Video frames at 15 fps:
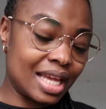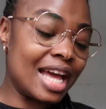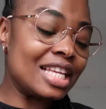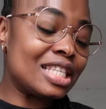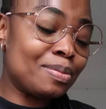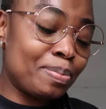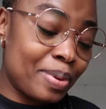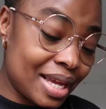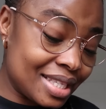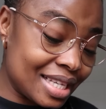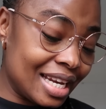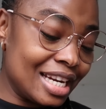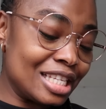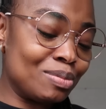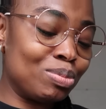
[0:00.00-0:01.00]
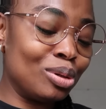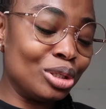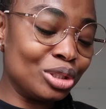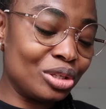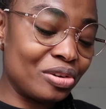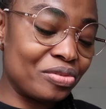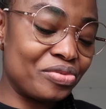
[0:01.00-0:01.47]
Expect an
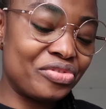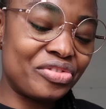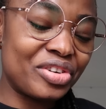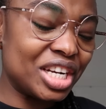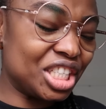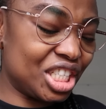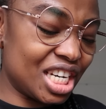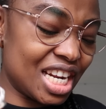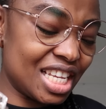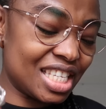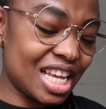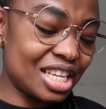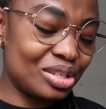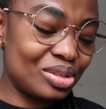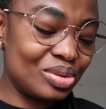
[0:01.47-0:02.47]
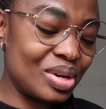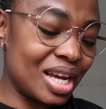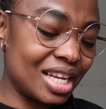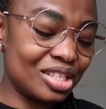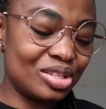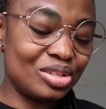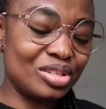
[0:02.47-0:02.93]
explosion of freshness as soon
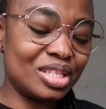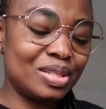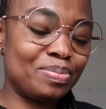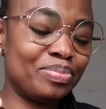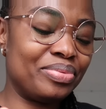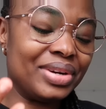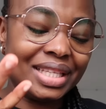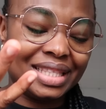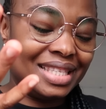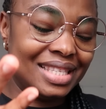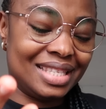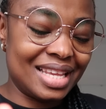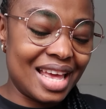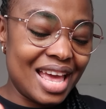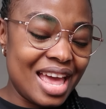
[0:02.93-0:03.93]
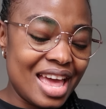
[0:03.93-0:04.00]
as you spritz